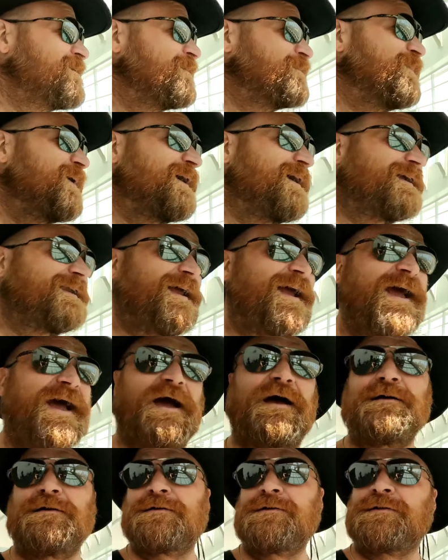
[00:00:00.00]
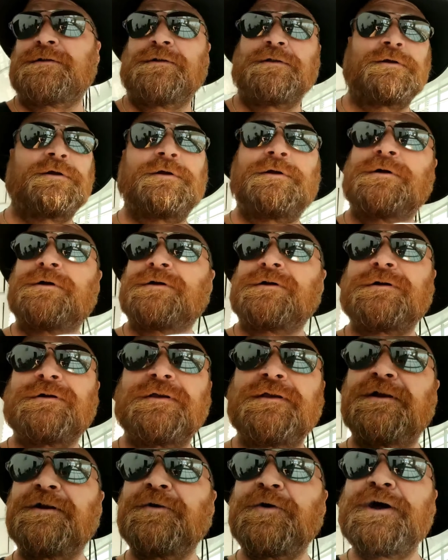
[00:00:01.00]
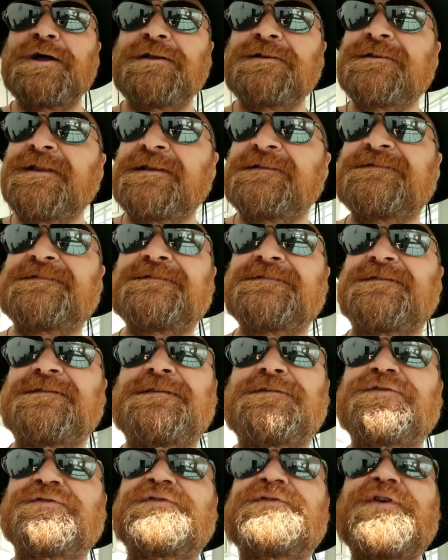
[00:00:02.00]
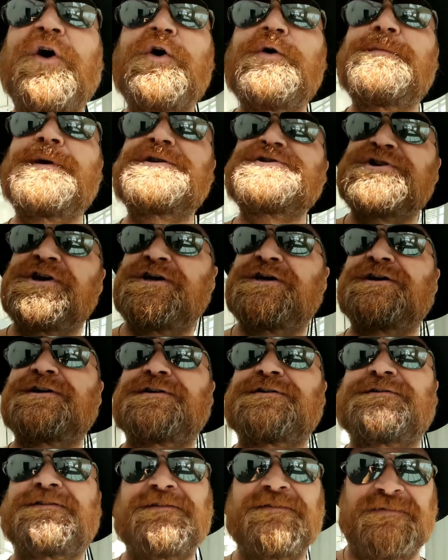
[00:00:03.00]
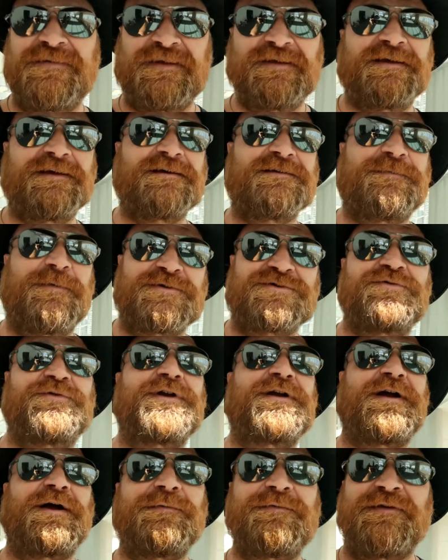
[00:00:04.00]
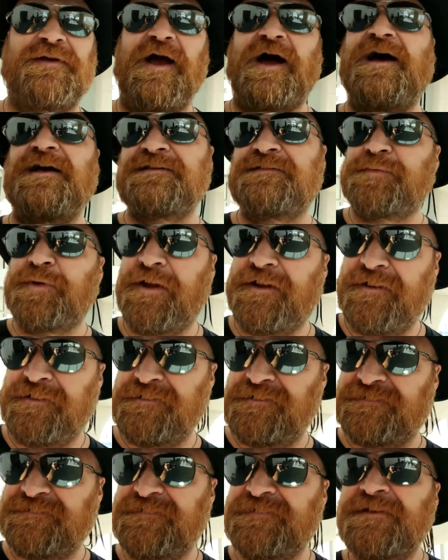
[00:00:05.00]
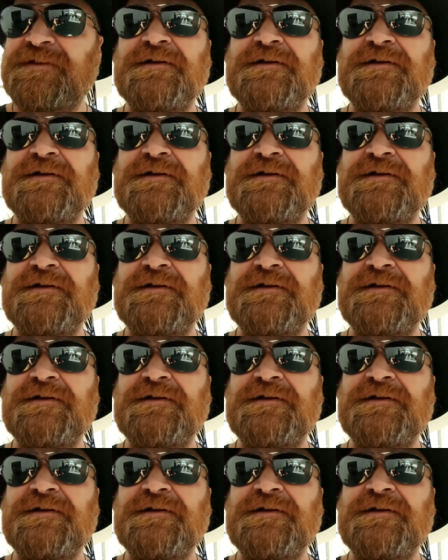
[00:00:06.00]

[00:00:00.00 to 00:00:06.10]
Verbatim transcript: But yeah, you know what? That's there's so much here to see, especially when it comes to cosplayers